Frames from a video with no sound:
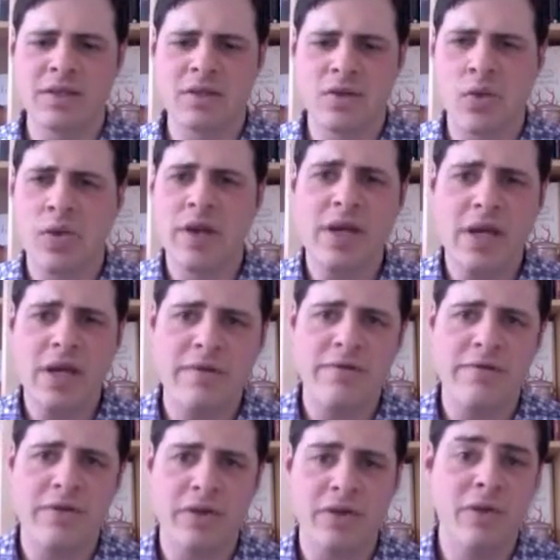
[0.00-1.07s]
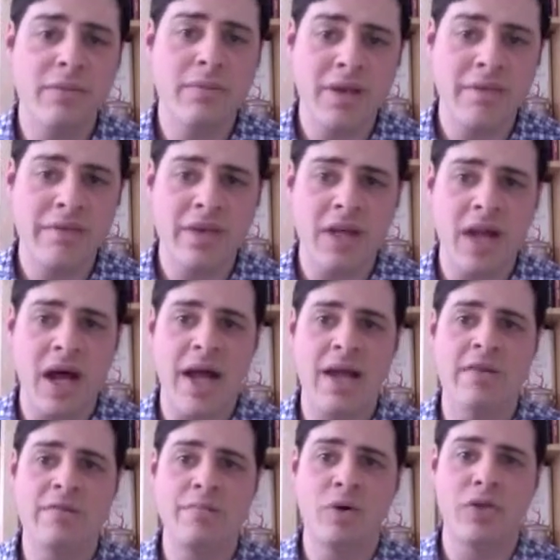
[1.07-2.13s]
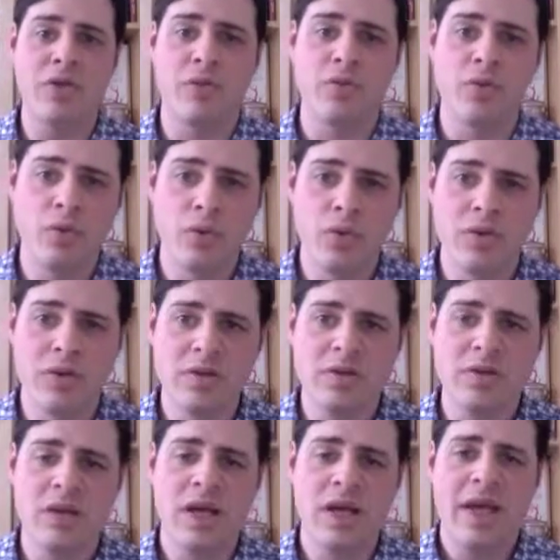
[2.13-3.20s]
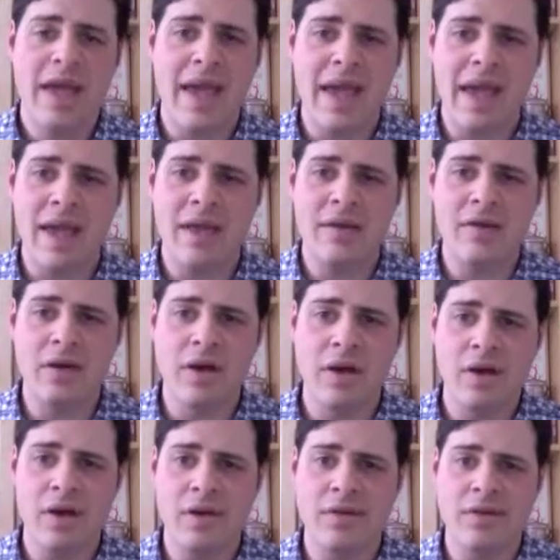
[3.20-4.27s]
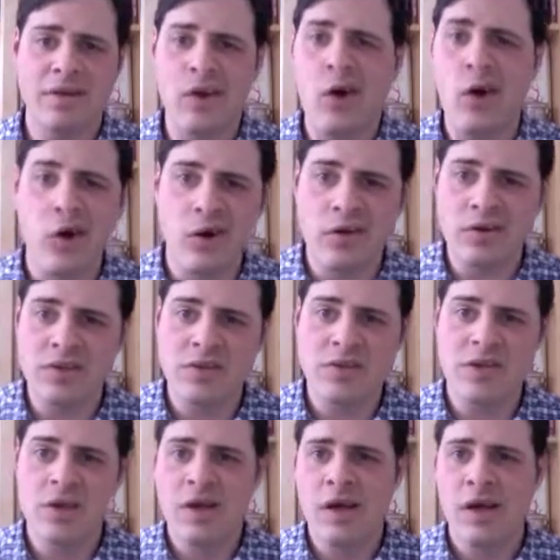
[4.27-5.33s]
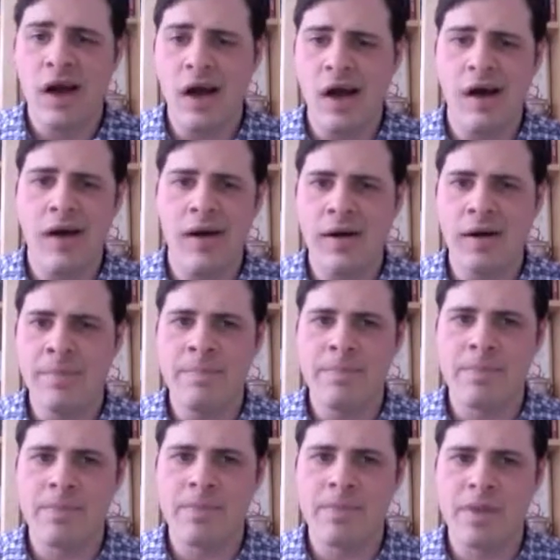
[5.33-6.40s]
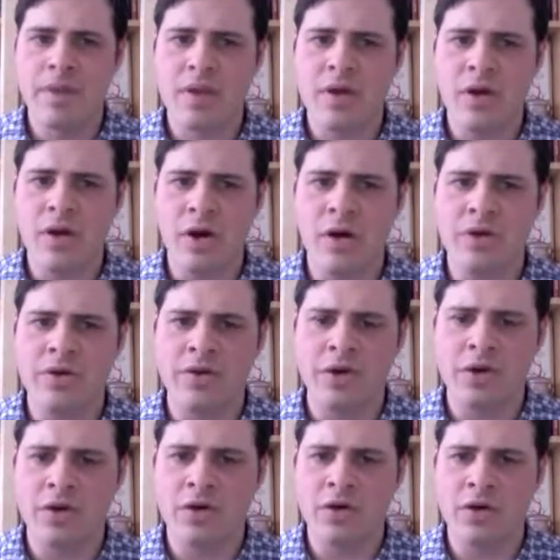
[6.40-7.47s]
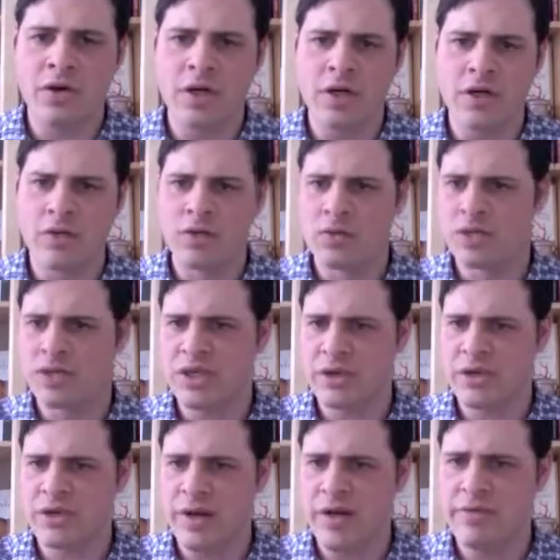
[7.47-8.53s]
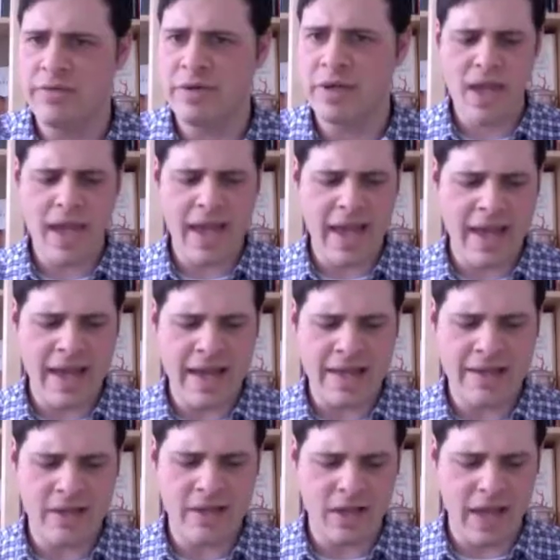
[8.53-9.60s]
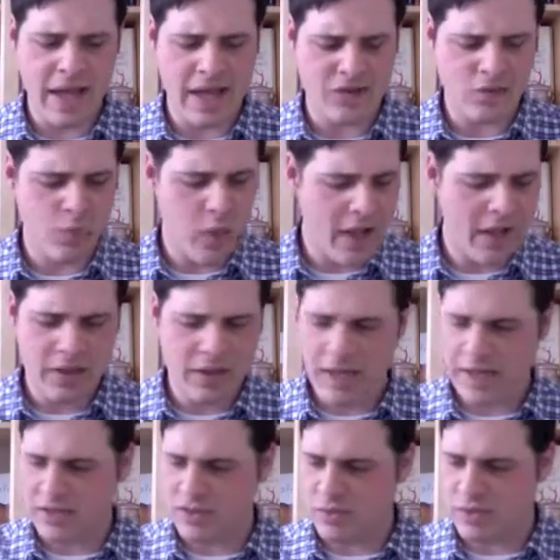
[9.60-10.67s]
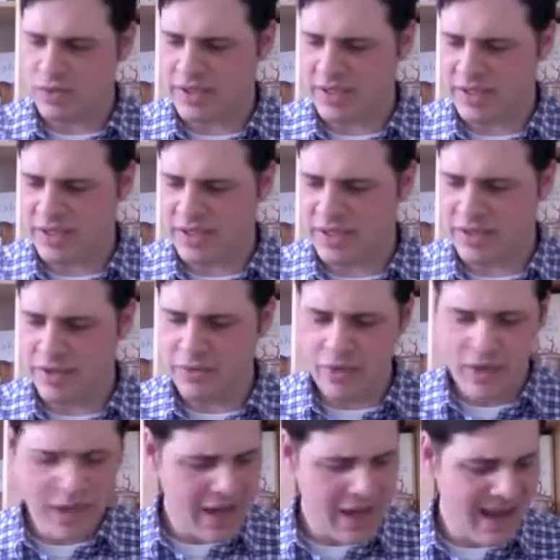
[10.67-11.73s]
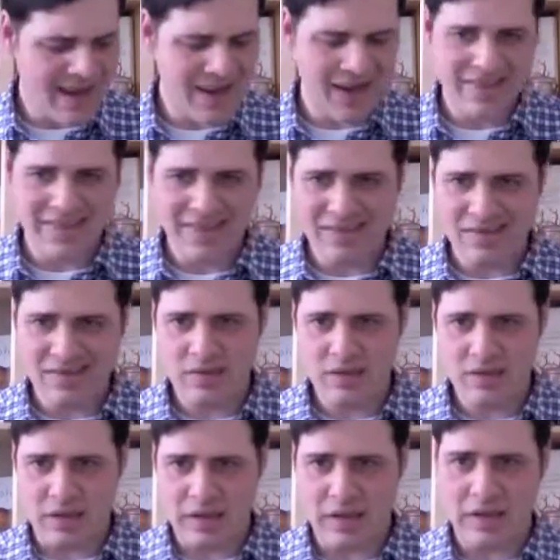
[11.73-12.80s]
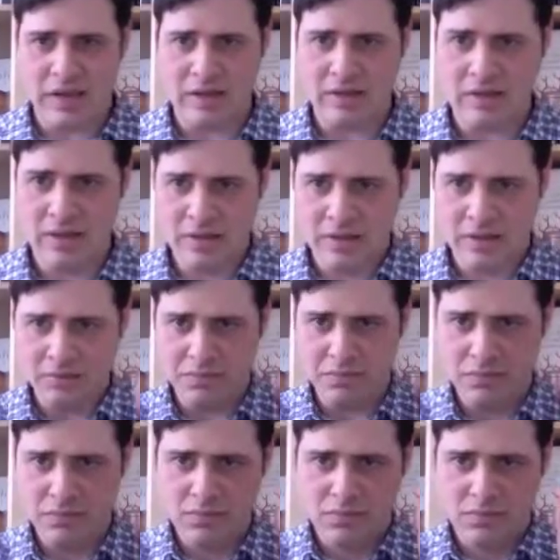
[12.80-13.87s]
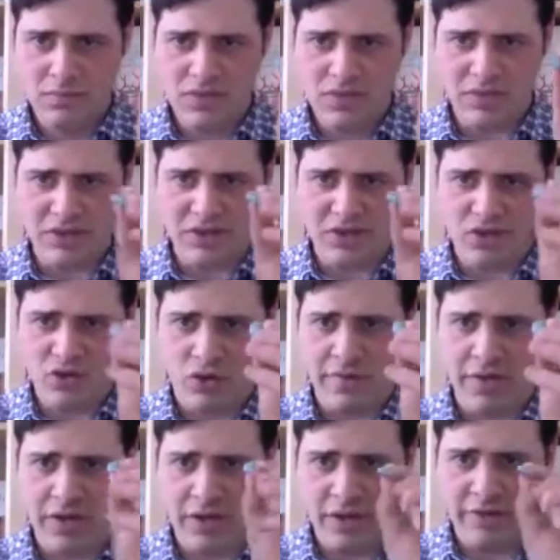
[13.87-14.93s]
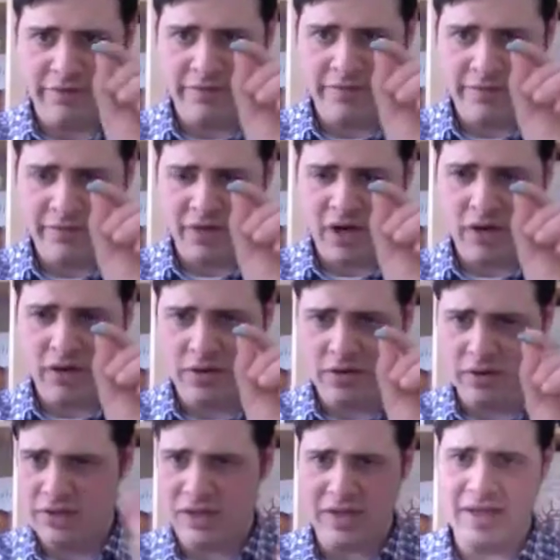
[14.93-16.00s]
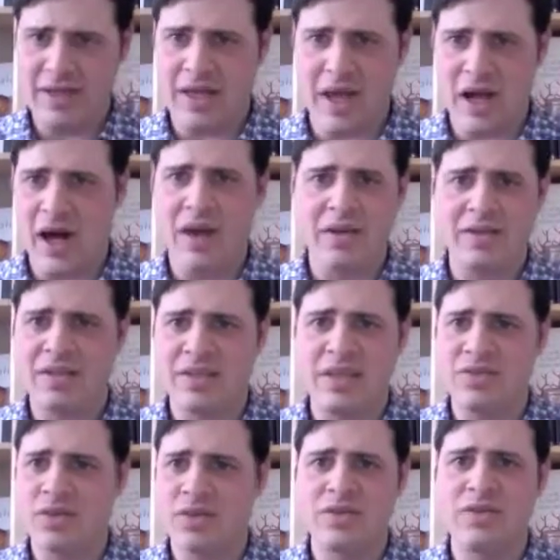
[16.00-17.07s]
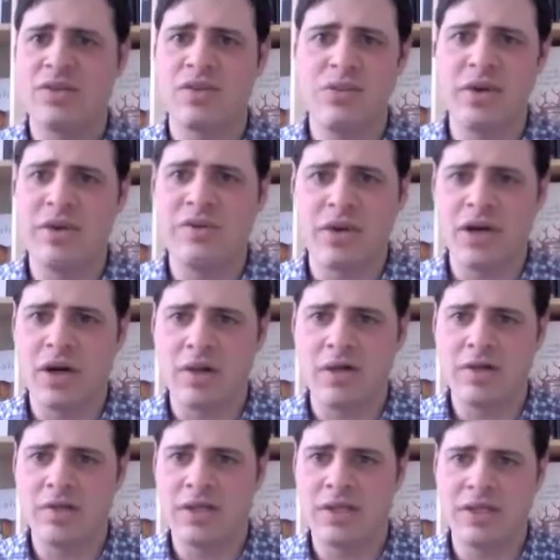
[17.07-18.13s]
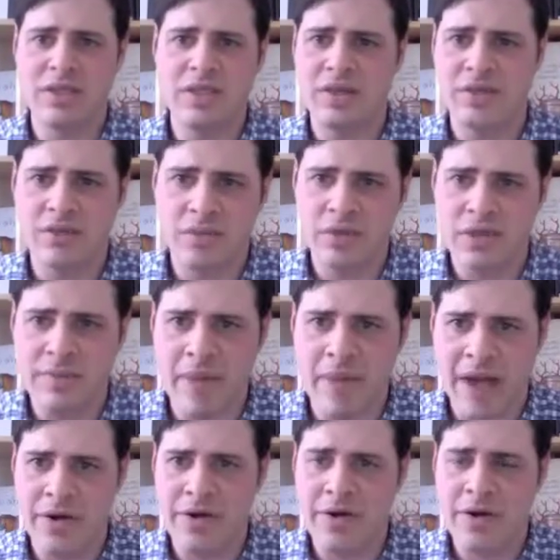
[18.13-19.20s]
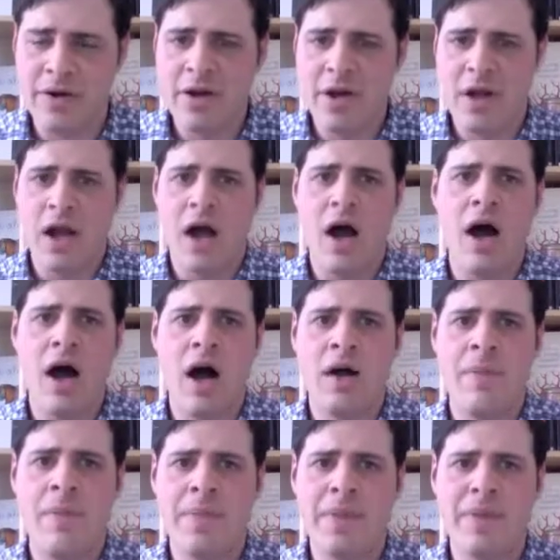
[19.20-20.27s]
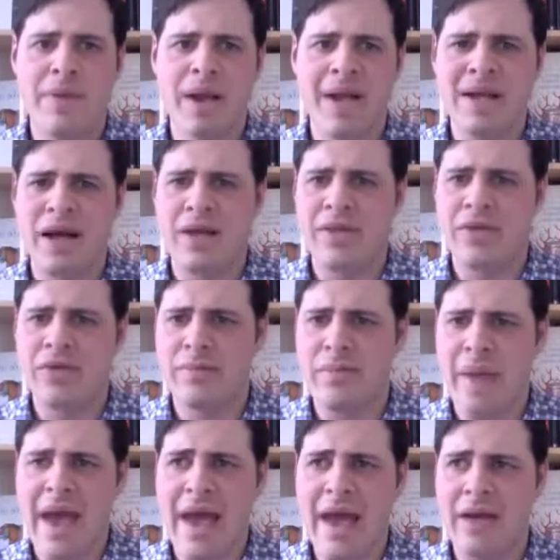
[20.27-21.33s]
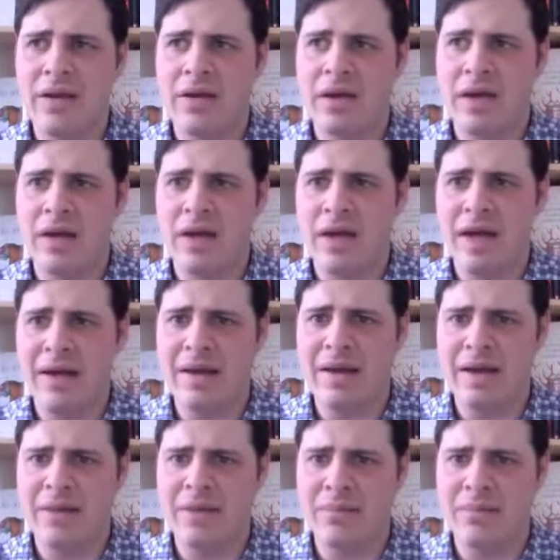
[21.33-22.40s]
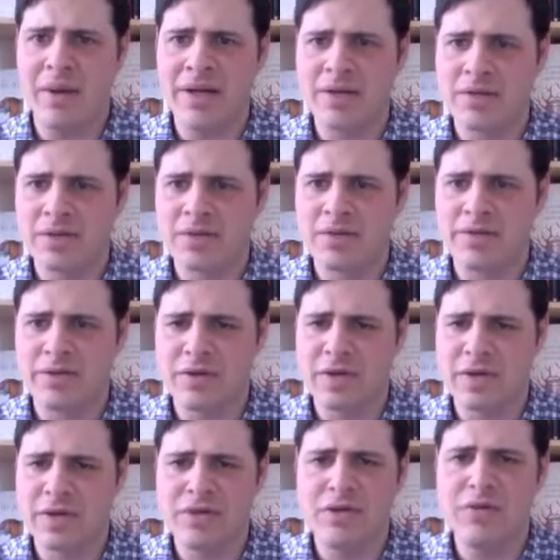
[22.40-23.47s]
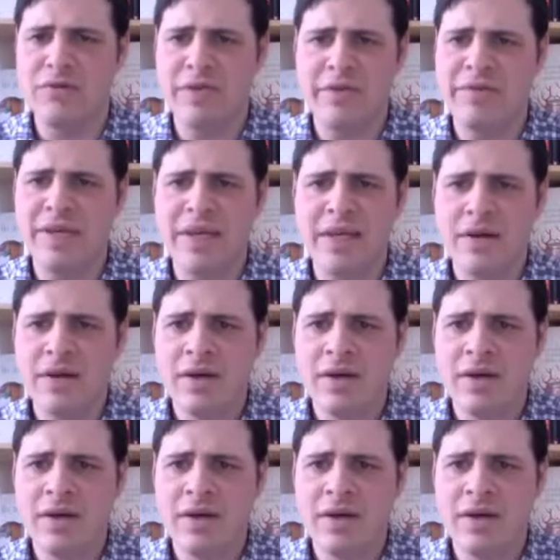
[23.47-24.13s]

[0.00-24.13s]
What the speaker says: Corey, for your benefit, I have put the rules and the cards onto our Google Share Drive. And as well, I just wanted to kind of tell you, I got these, it's an assortment of colors. Honestly, as long as it's 3 different colors, it doesn't really matter. But I got this bag at, I think, Michael's for like $2.50.